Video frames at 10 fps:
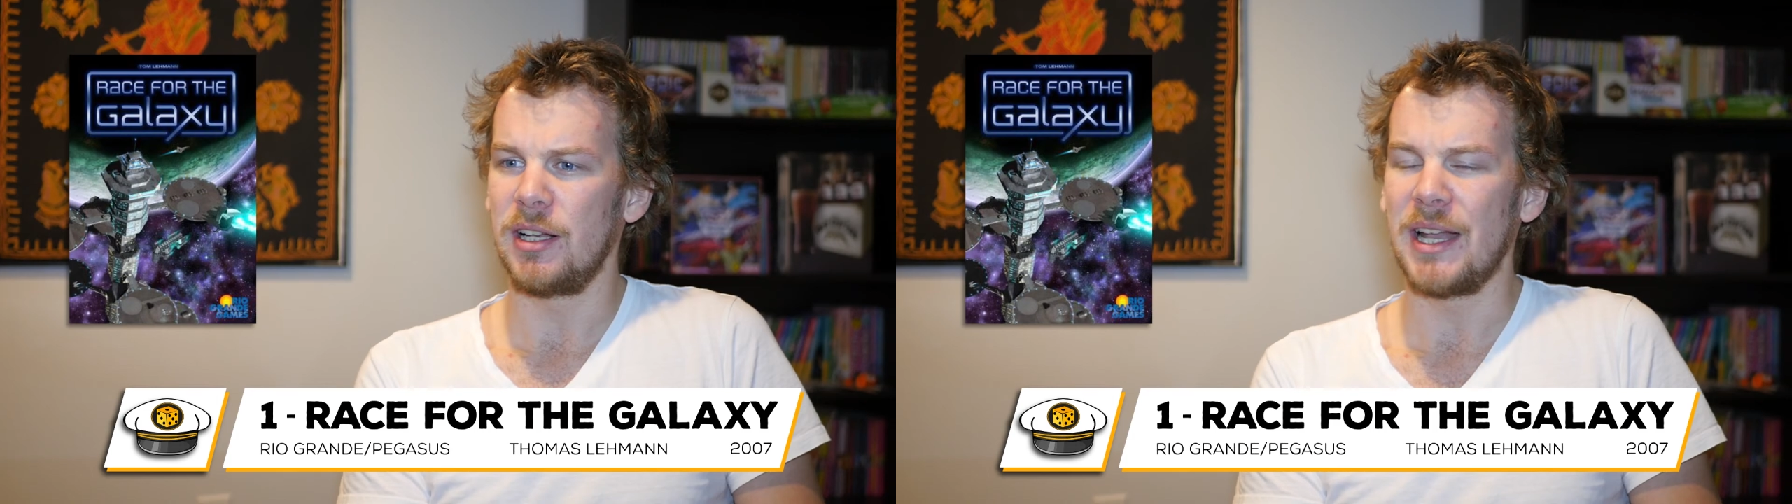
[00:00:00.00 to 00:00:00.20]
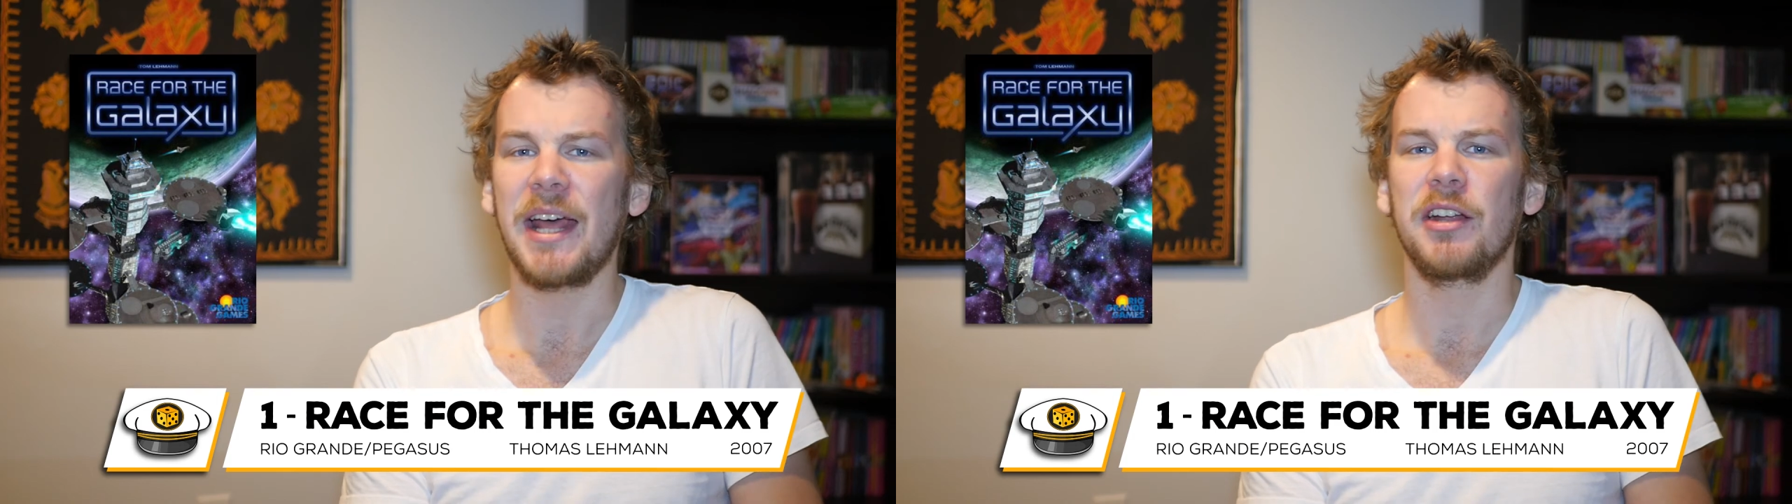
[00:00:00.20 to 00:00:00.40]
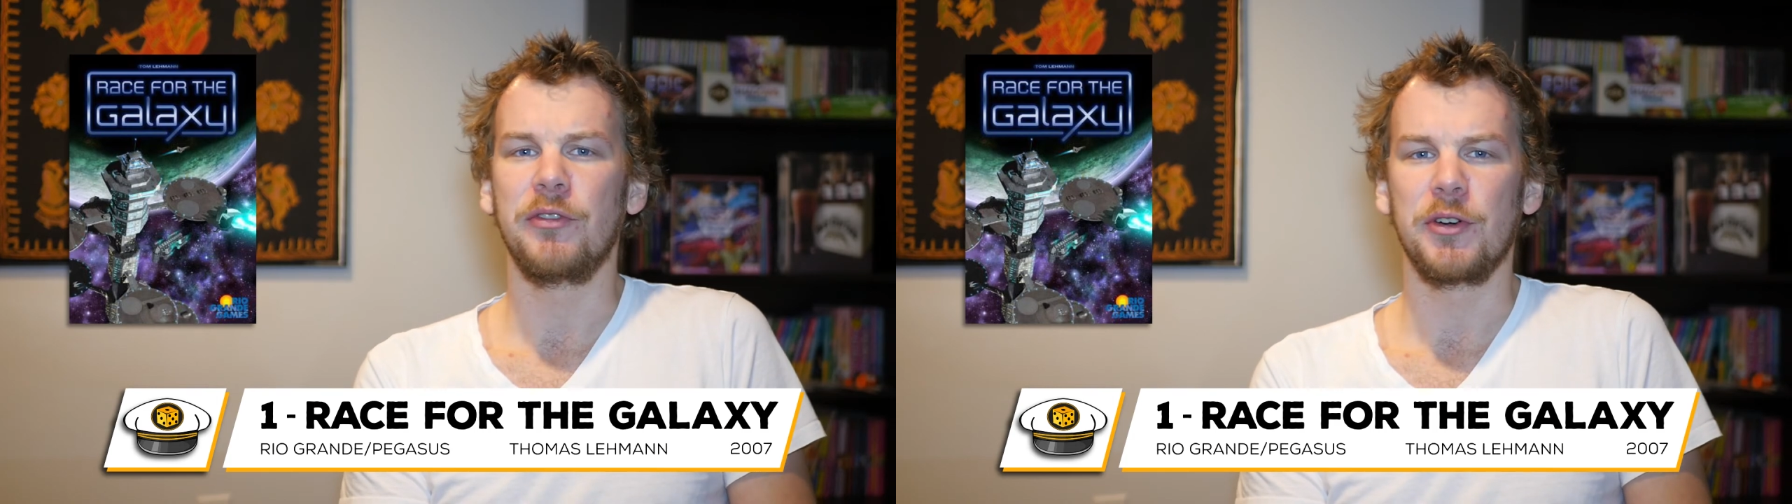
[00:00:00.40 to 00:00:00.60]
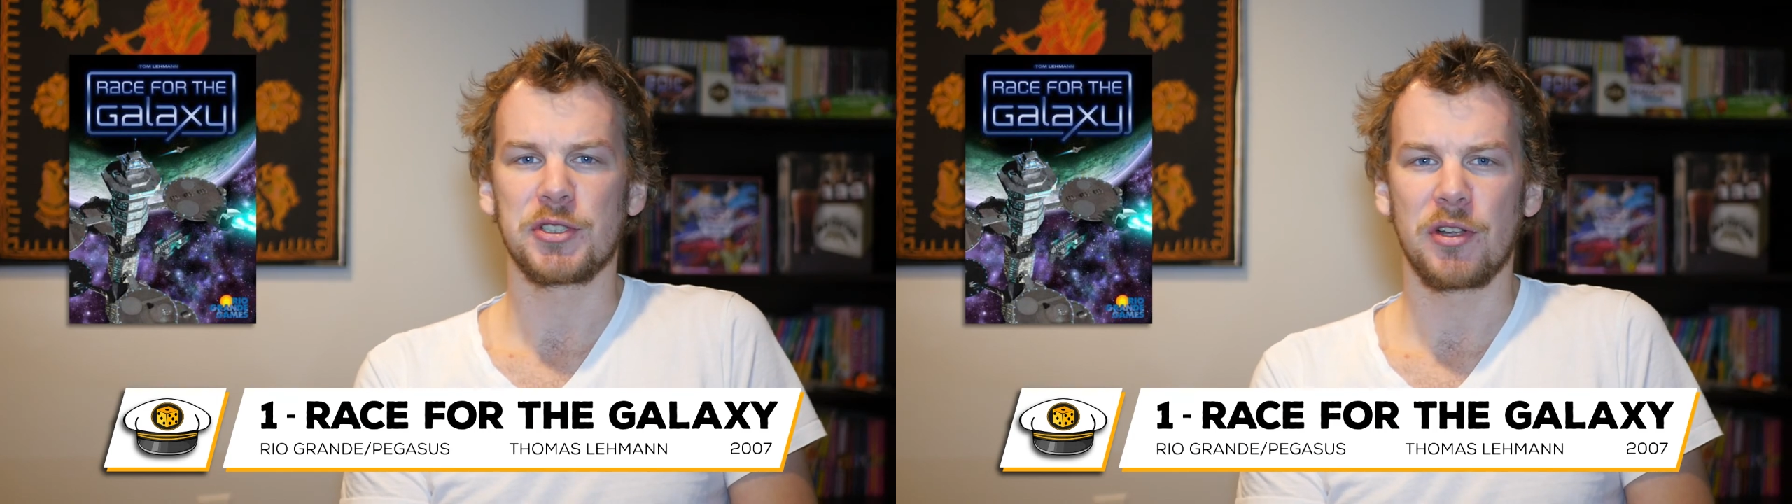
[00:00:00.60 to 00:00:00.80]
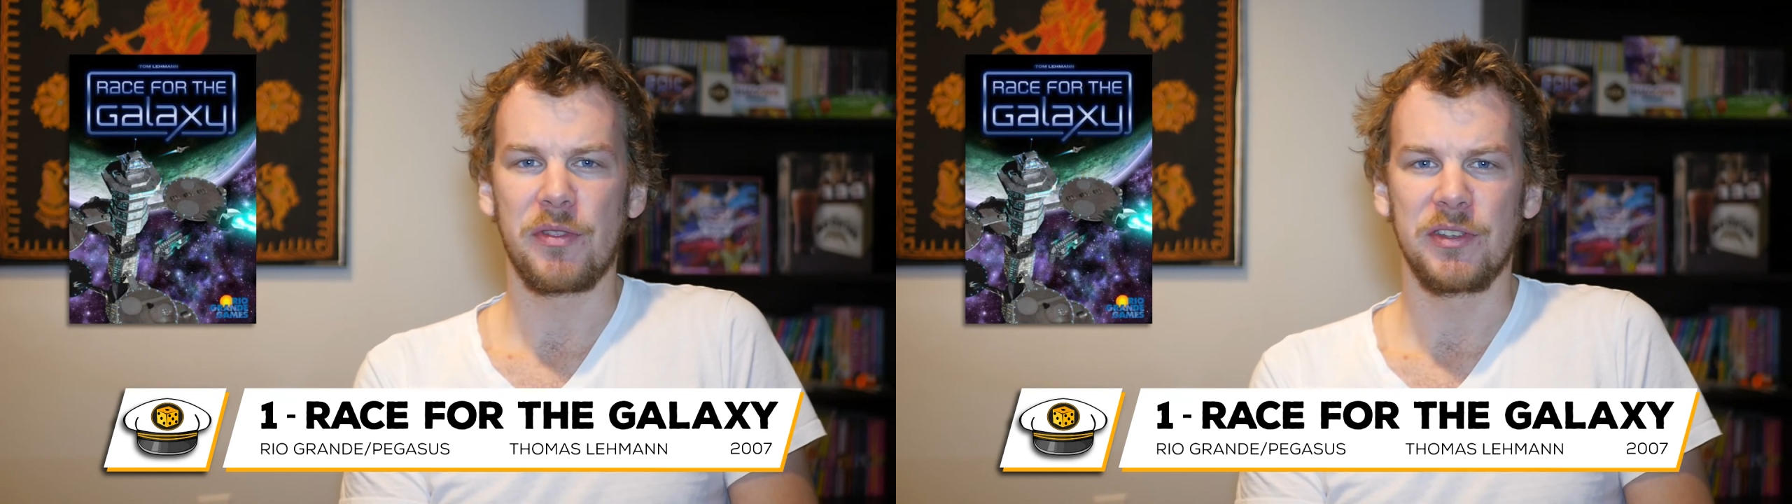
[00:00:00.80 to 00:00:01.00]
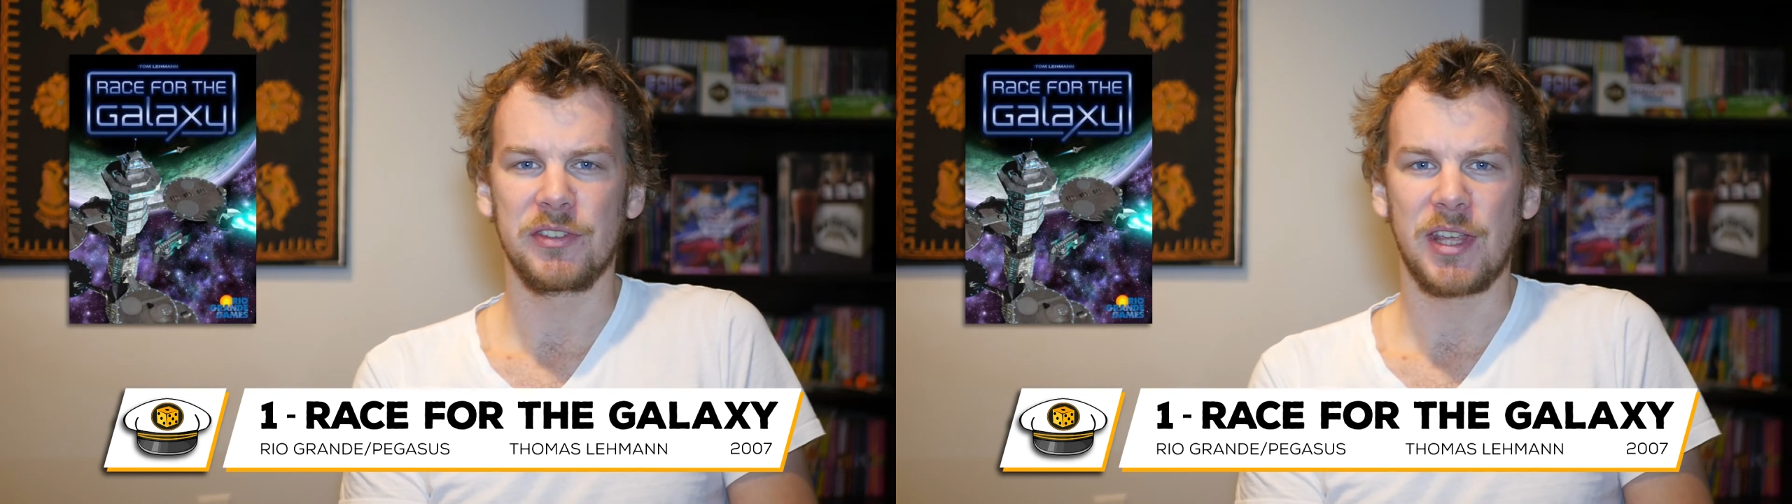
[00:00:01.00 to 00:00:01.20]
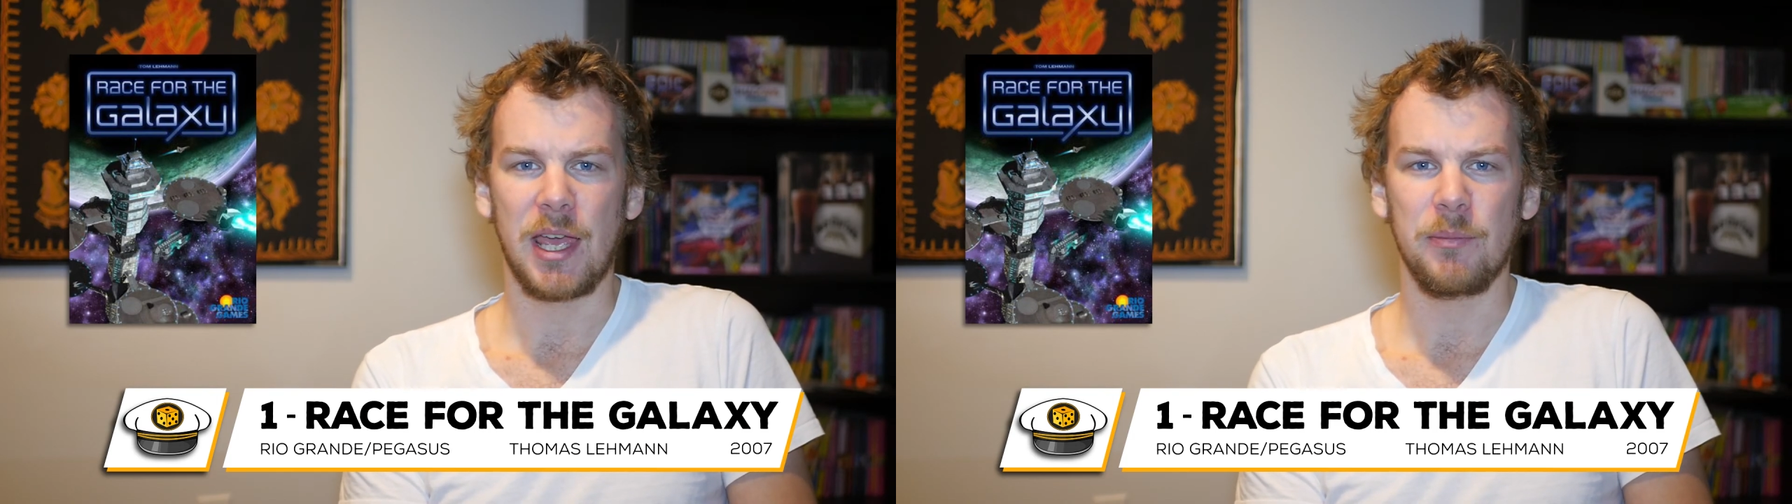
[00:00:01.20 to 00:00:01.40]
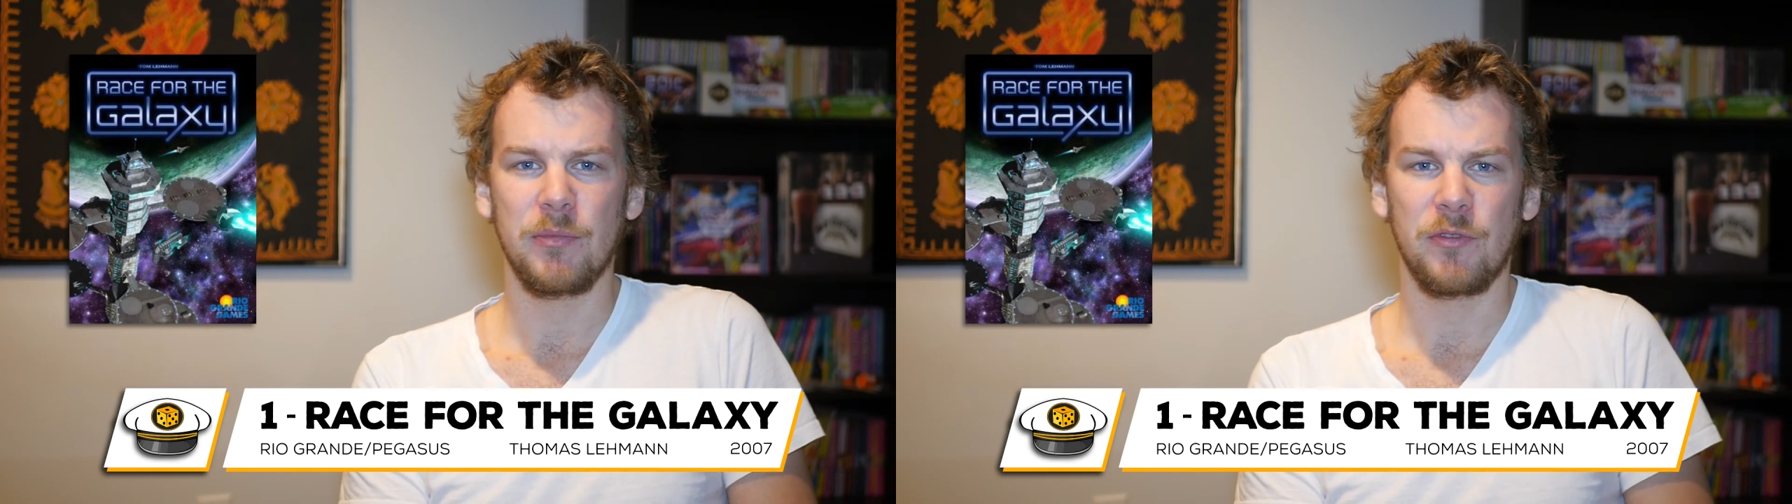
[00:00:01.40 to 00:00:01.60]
lighter version of this game